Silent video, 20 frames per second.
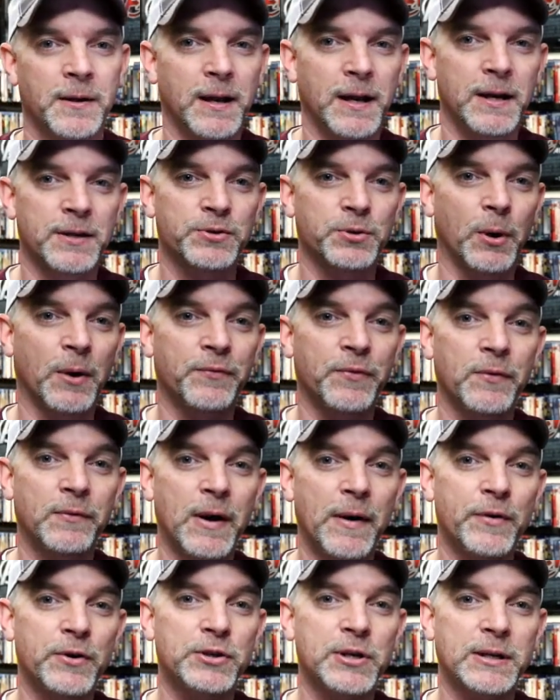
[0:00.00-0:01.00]
And so if you've
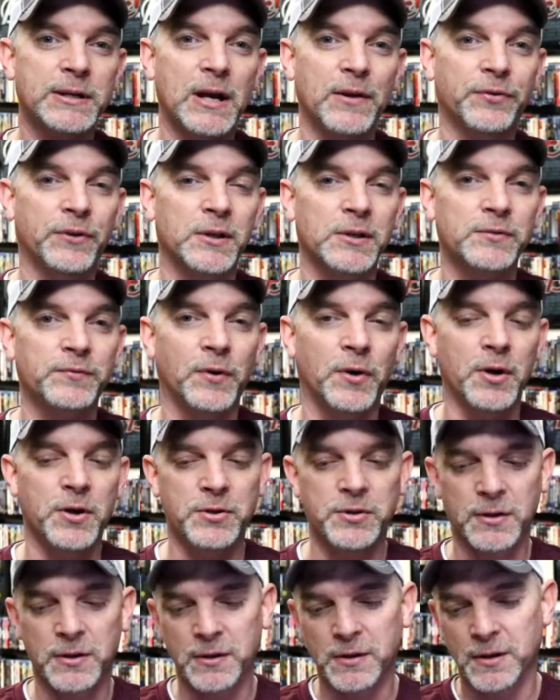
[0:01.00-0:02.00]
never checked out this
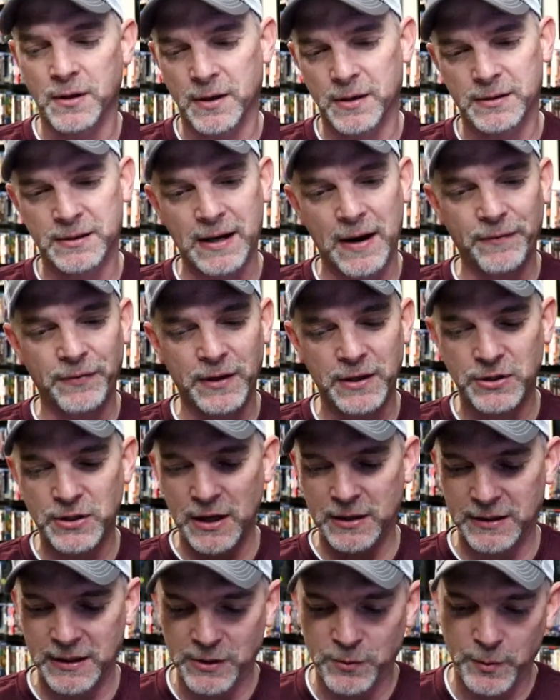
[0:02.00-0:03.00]
version, definitely
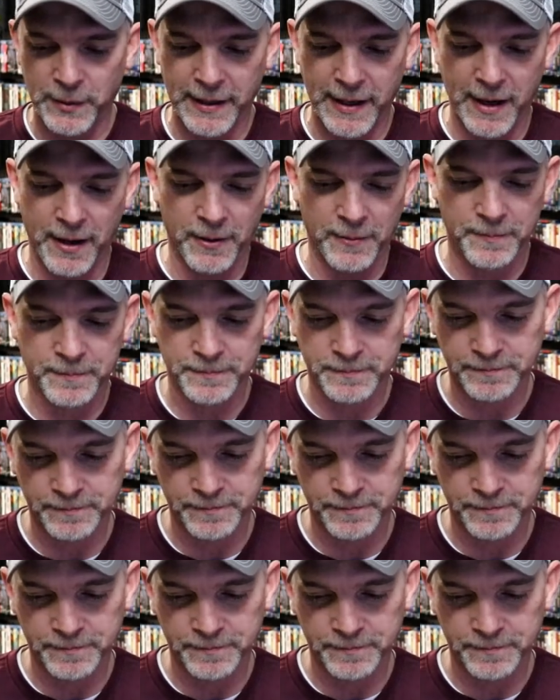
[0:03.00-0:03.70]
check this one out.